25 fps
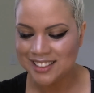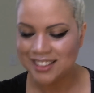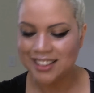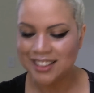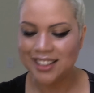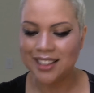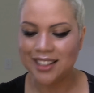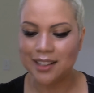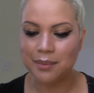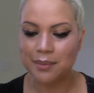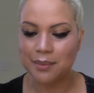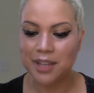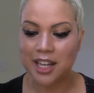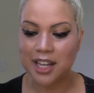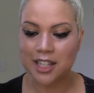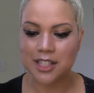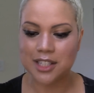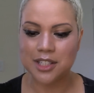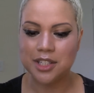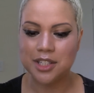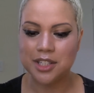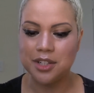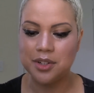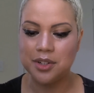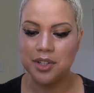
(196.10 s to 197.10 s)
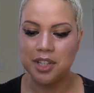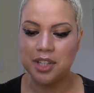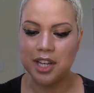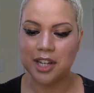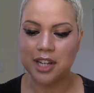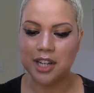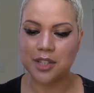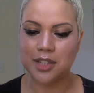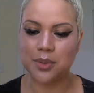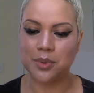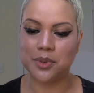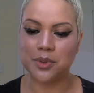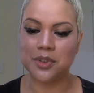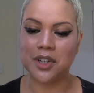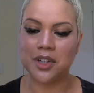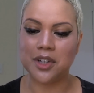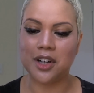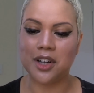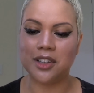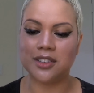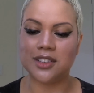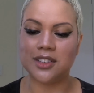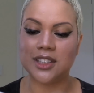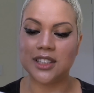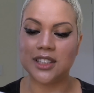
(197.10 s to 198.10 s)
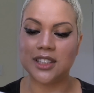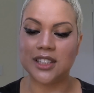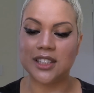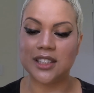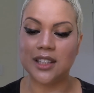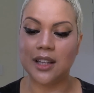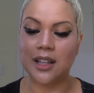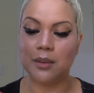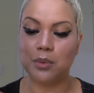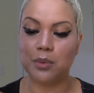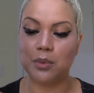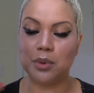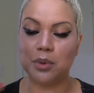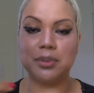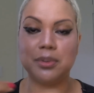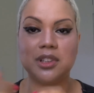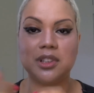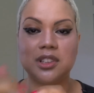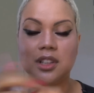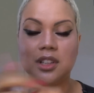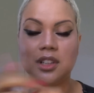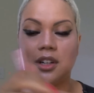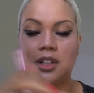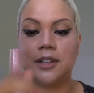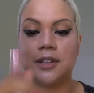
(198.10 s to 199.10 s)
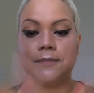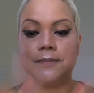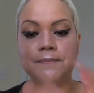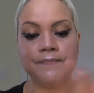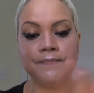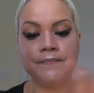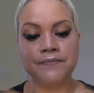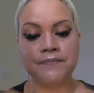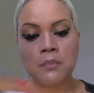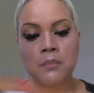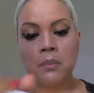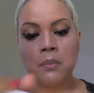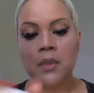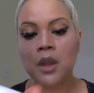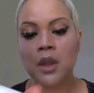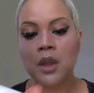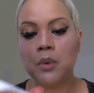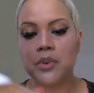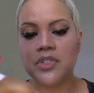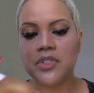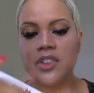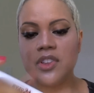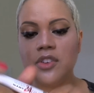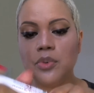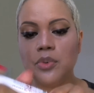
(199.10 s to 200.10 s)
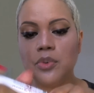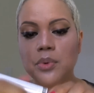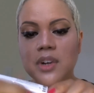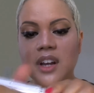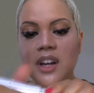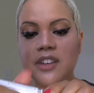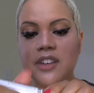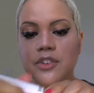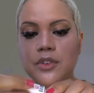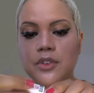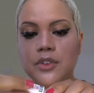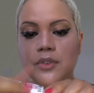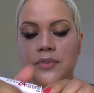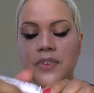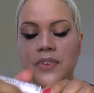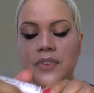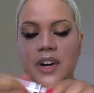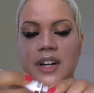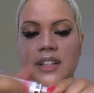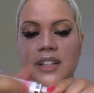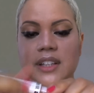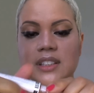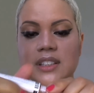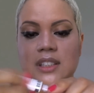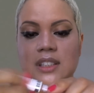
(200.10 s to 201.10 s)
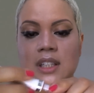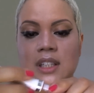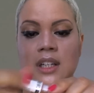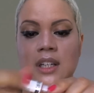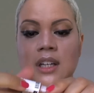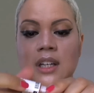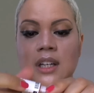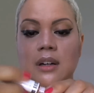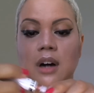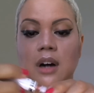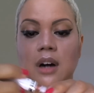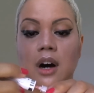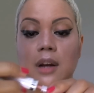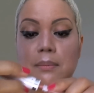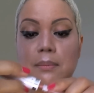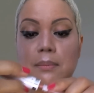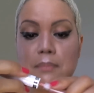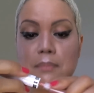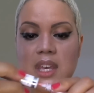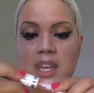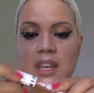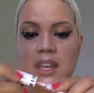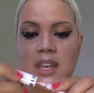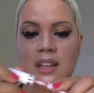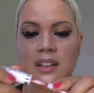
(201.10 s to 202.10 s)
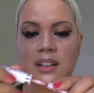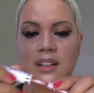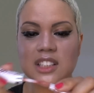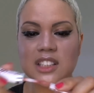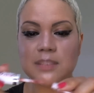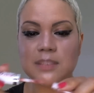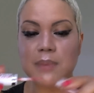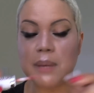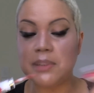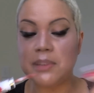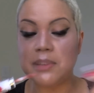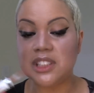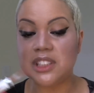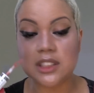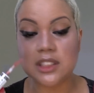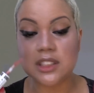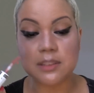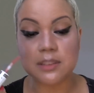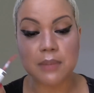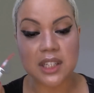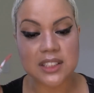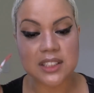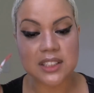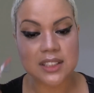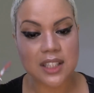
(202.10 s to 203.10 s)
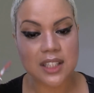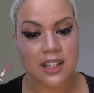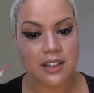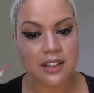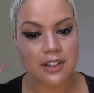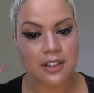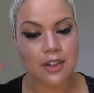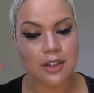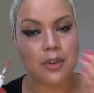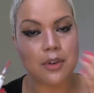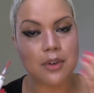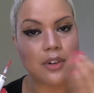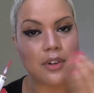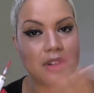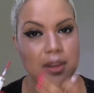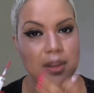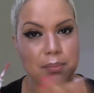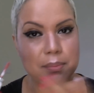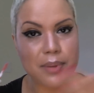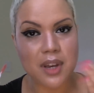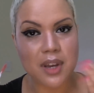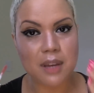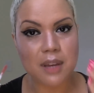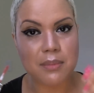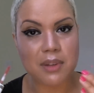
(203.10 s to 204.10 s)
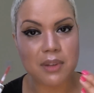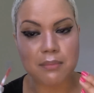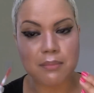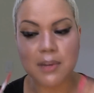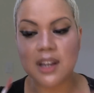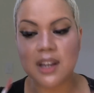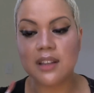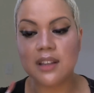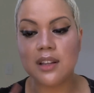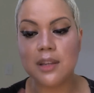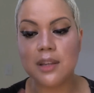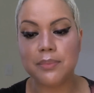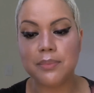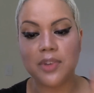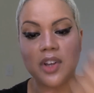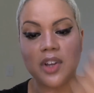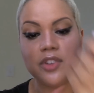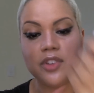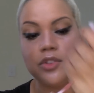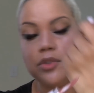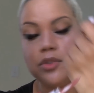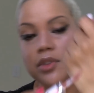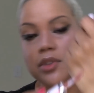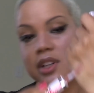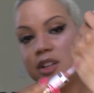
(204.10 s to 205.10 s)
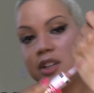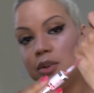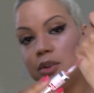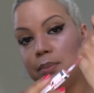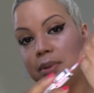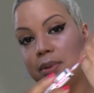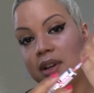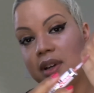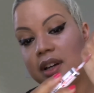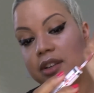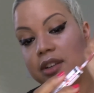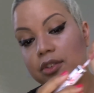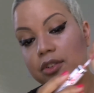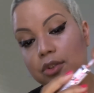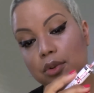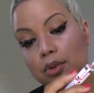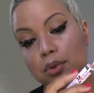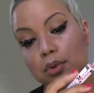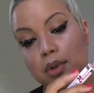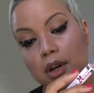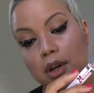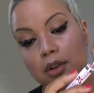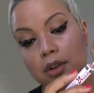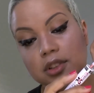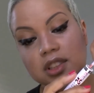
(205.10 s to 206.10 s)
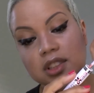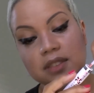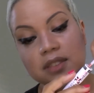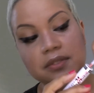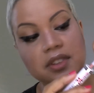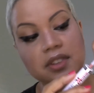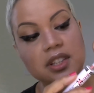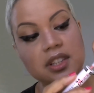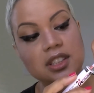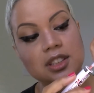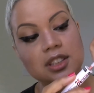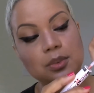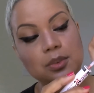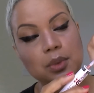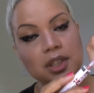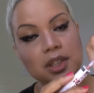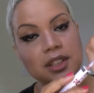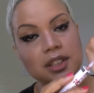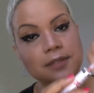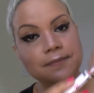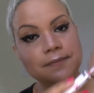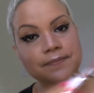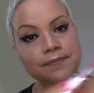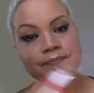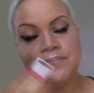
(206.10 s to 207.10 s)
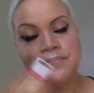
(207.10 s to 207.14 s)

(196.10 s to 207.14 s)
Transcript: And let me actually show you the actual color again, and we'll put it on. With this one, I do find, on me at least, maybe it's just my skin tone or the pigment in my lips, I do need to apply 2 coats of this one,